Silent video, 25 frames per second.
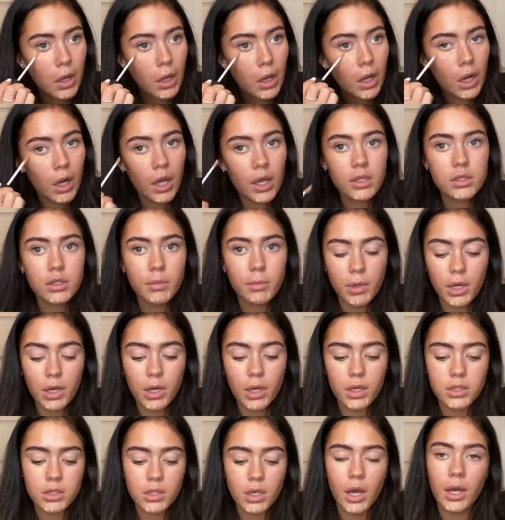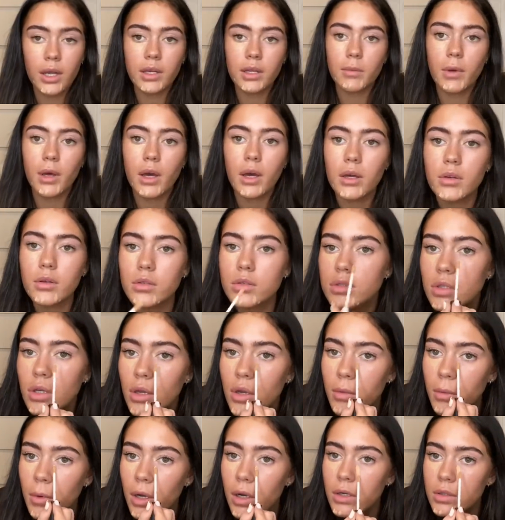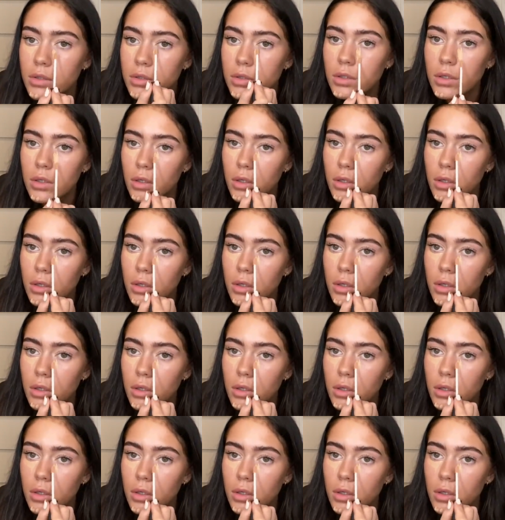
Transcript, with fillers: I like to put a tiny bit, not too much.